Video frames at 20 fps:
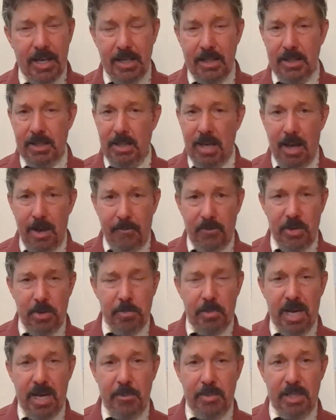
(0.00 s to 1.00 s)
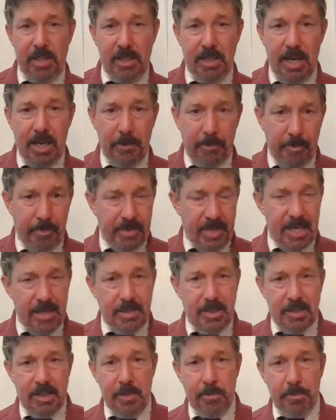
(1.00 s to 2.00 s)
get saved? You may be saying.
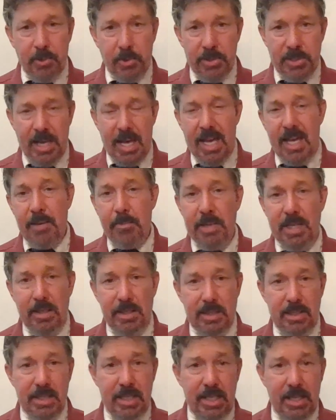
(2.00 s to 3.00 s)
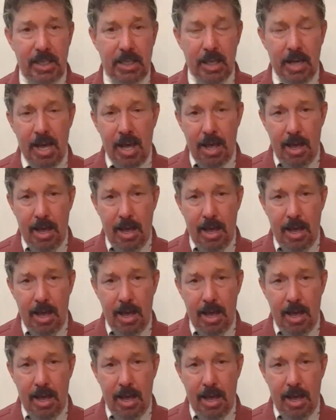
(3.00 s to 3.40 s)
It's simple as ABC.